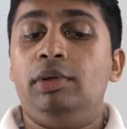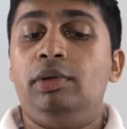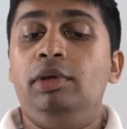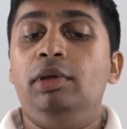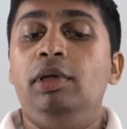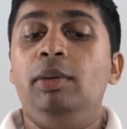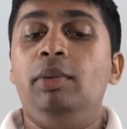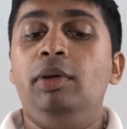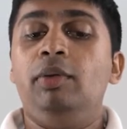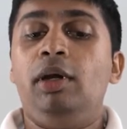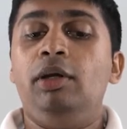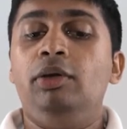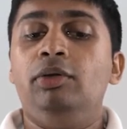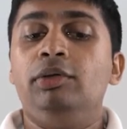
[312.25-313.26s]
The double
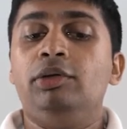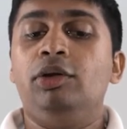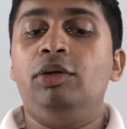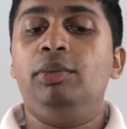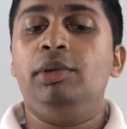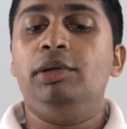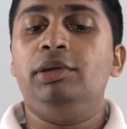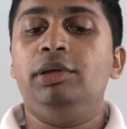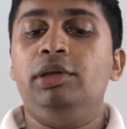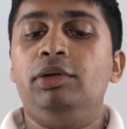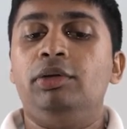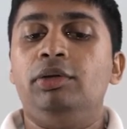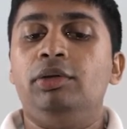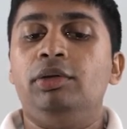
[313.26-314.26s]
value is going to be
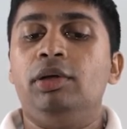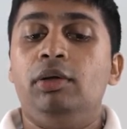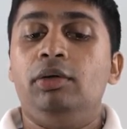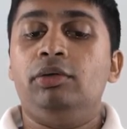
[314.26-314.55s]
0.